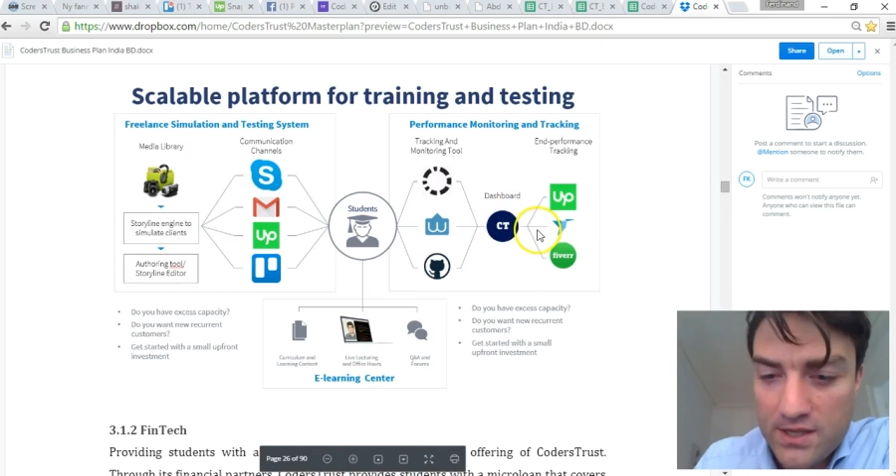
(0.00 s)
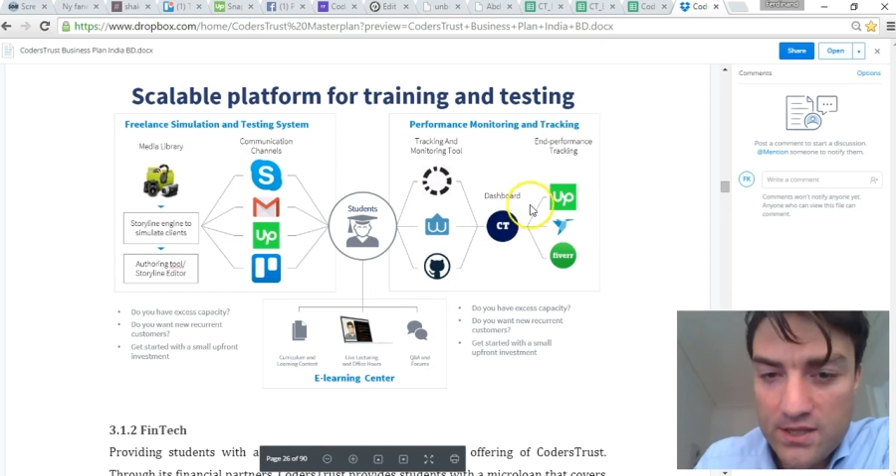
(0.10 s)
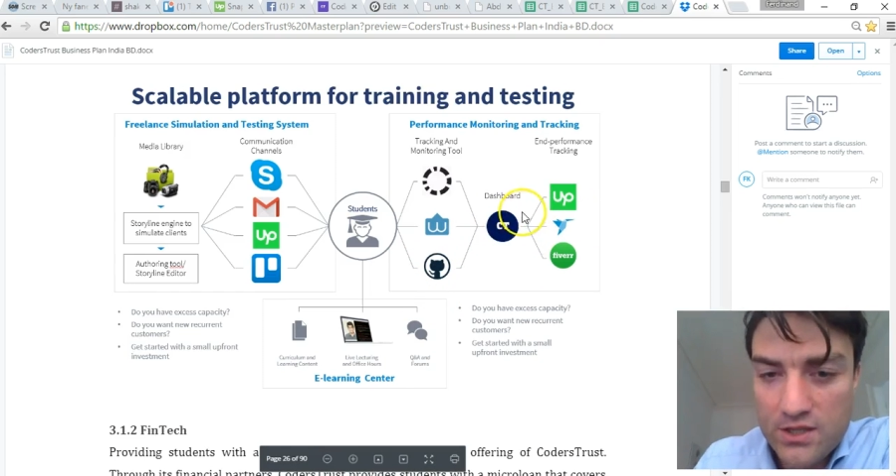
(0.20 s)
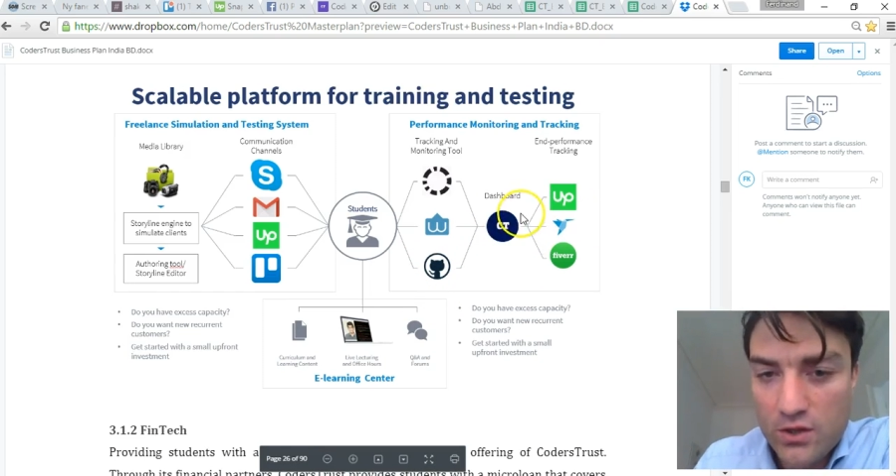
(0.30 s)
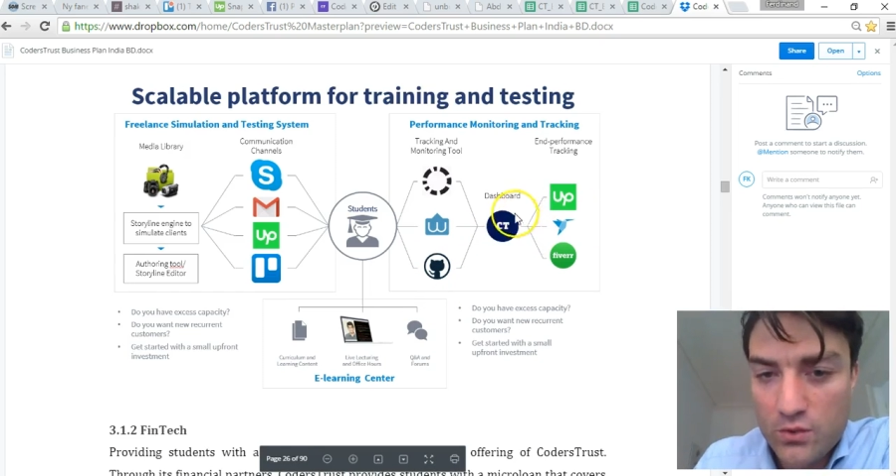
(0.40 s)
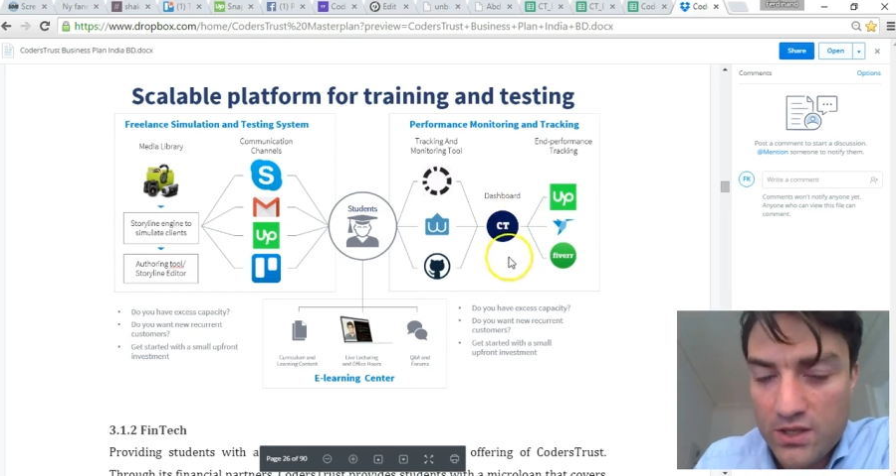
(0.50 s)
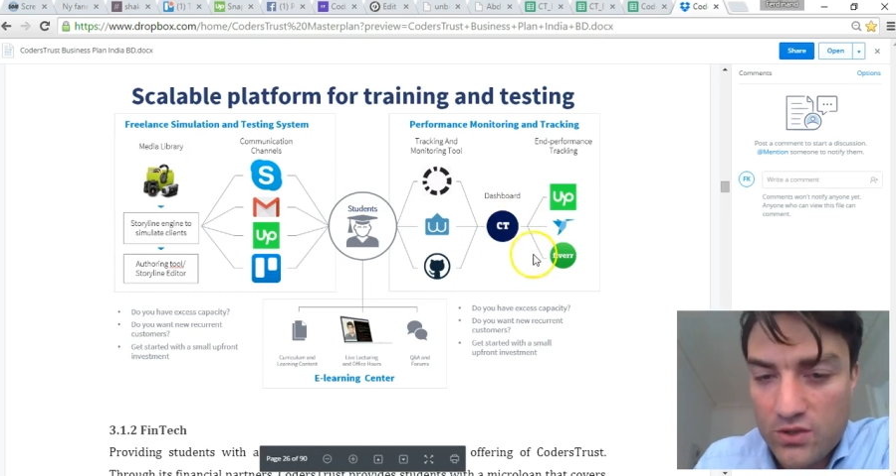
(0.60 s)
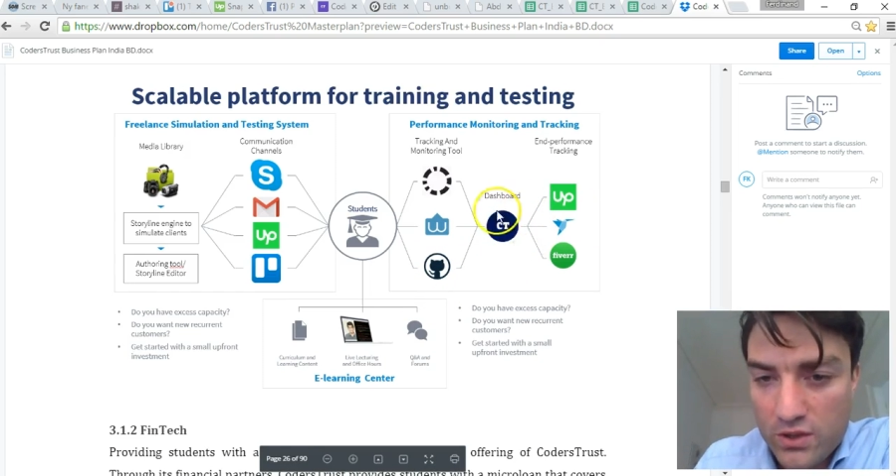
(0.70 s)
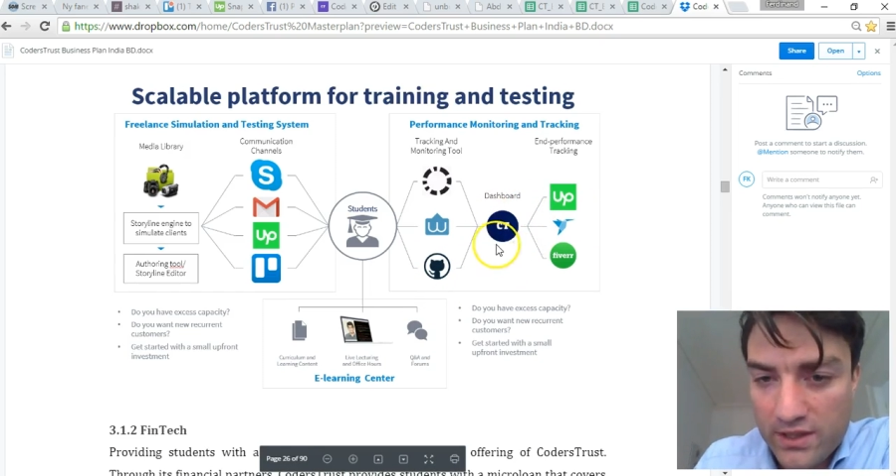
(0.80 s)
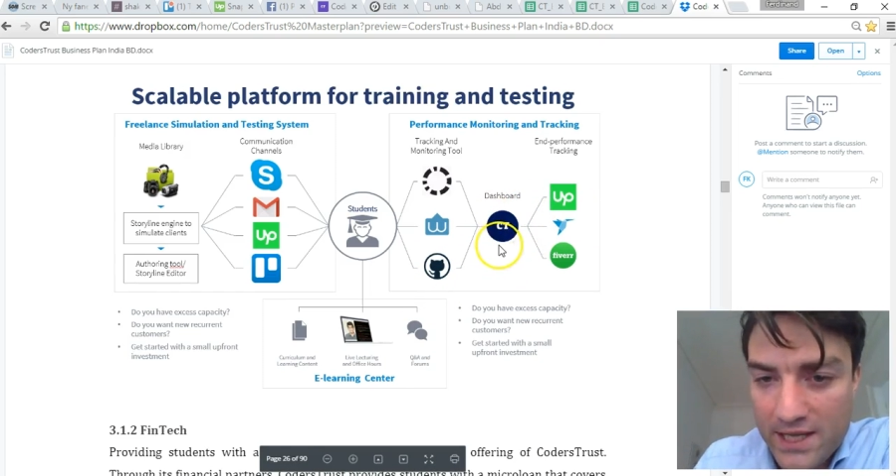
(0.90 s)
essentially goes
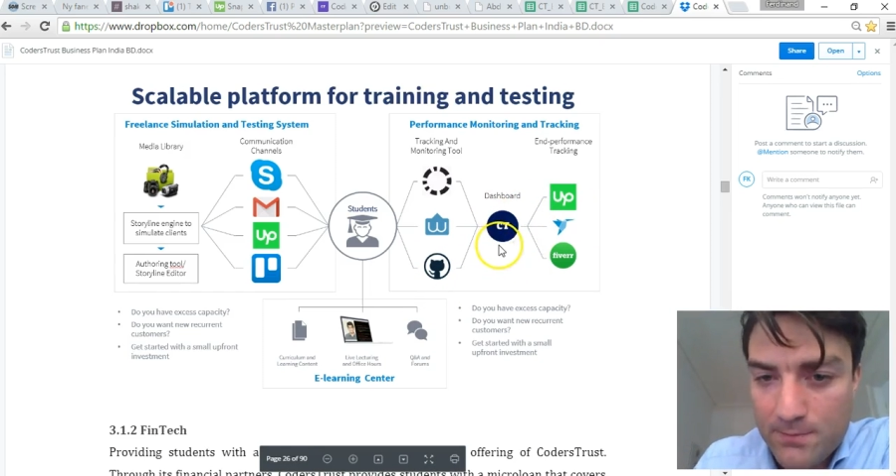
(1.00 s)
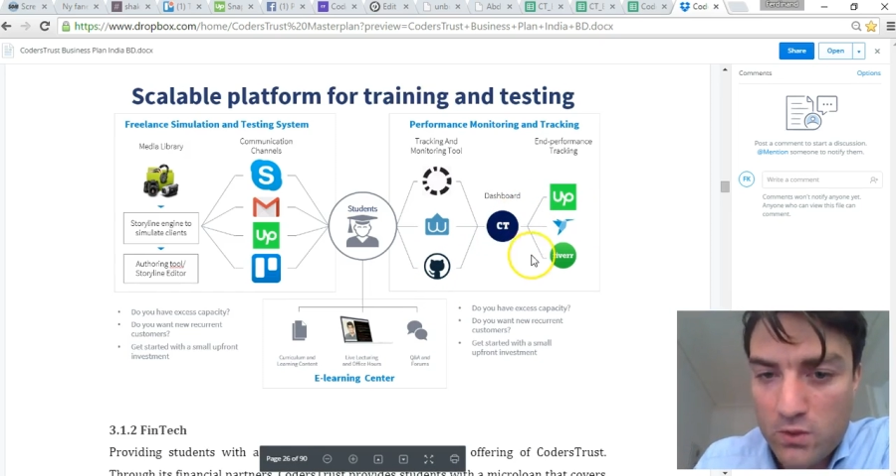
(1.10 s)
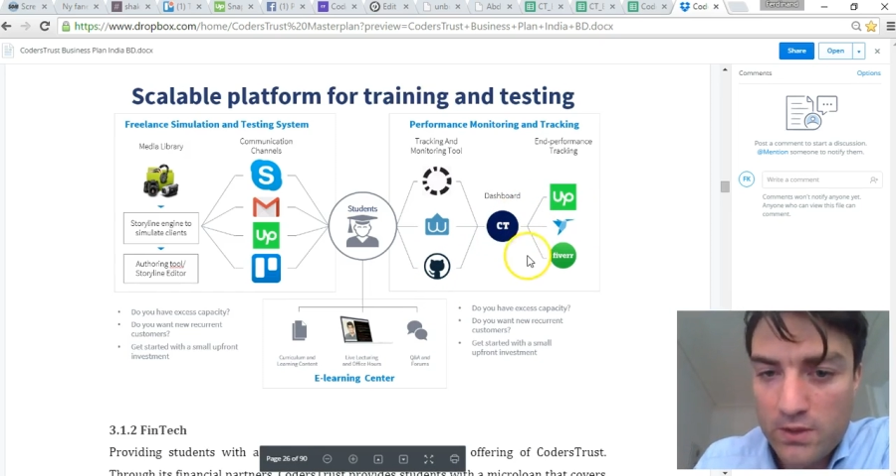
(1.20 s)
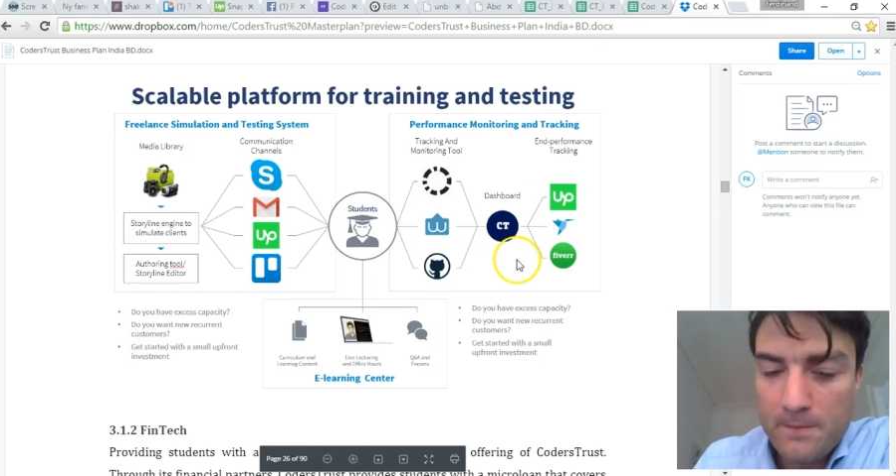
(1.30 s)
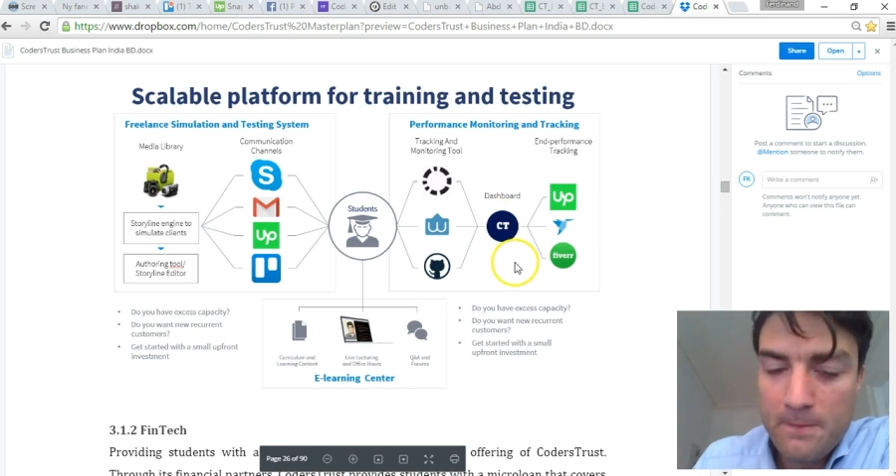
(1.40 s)
into a dashboard.